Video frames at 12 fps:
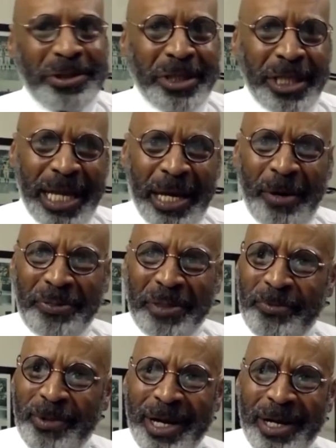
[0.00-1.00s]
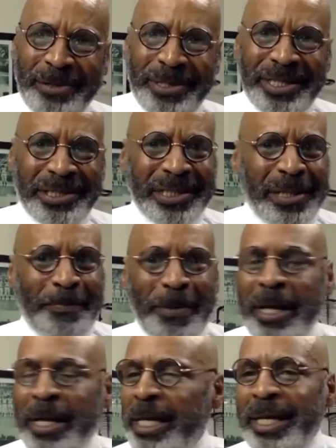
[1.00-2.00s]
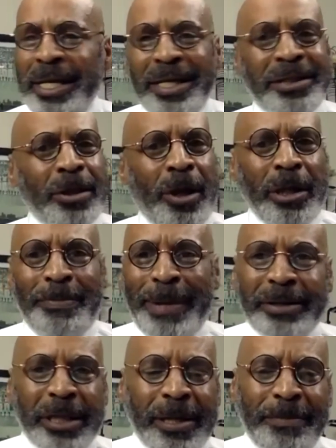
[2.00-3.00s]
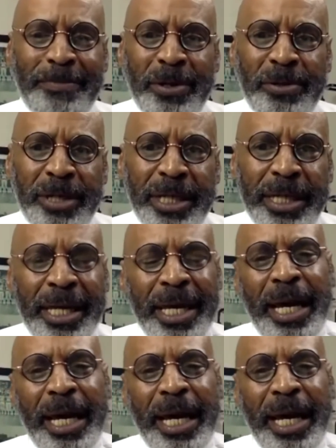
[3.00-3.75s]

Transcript: to the health and wellness to the it's all about the community.